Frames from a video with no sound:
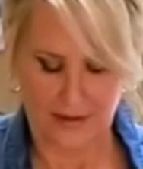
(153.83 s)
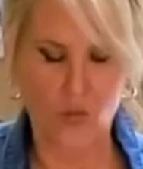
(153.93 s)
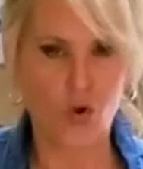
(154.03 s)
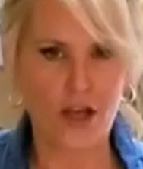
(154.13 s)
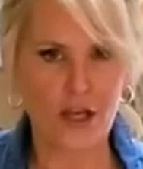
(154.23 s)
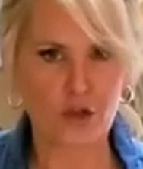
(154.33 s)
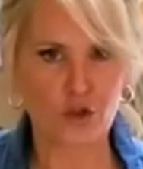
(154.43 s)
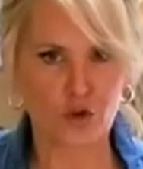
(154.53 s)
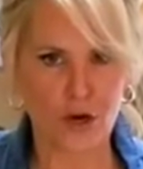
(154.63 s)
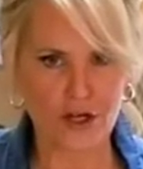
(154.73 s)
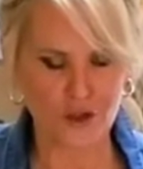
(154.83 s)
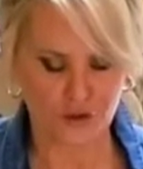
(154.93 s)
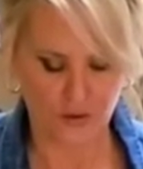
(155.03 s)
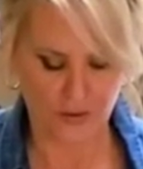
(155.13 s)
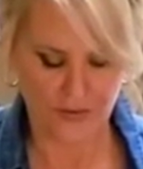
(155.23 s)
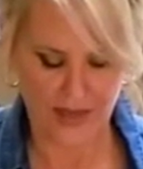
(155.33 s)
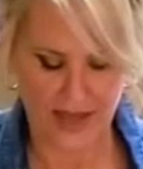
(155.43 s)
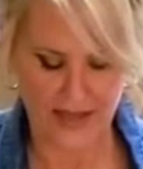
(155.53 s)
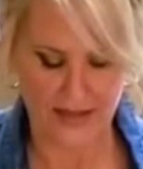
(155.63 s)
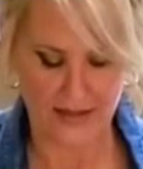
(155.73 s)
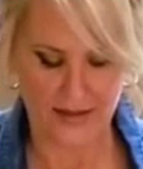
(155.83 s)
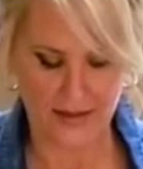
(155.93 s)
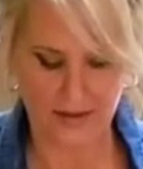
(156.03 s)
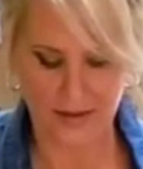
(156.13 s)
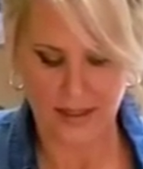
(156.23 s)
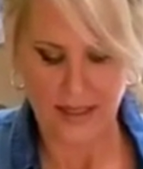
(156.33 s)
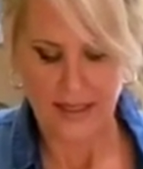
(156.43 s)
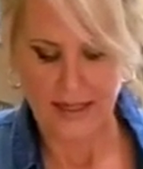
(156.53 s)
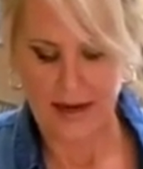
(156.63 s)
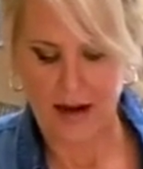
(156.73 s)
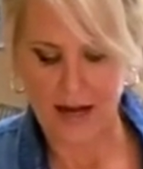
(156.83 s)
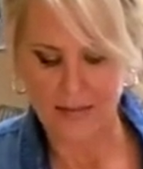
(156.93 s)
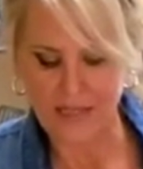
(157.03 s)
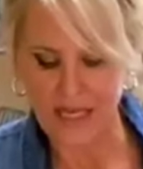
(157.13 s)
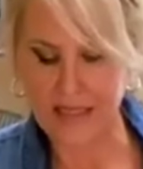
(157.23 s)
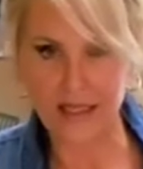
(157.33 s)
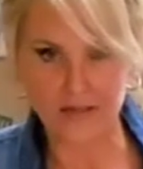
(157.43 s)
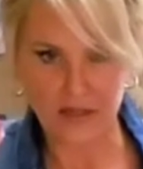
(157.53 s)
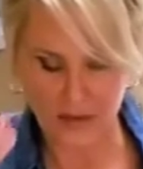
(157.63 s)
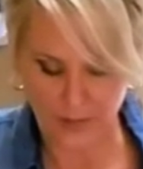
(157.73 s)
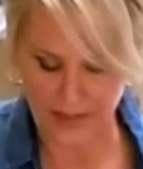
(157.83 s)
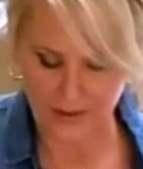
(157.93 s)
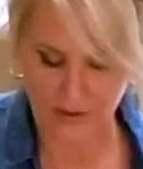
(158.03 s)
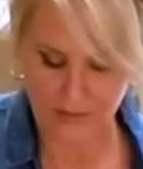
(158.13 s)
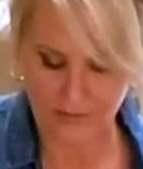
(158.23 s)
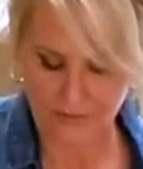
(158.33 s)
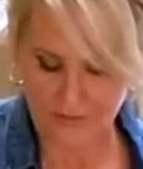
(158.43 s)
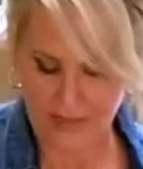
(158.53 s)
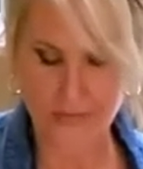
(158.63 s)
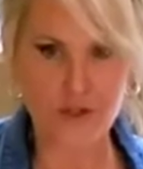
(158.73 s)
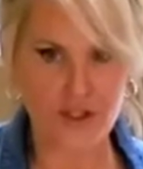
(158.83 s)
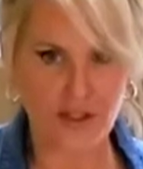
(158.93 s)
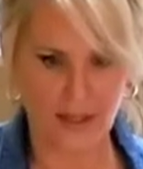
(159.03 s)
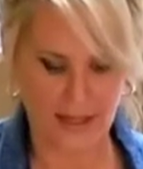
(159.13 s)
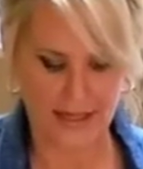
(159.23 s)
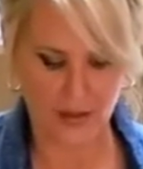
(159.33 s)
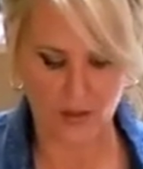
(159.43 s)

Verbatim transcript: What a treasure that is. Now I'm taking this butter, I'm just gonna lay it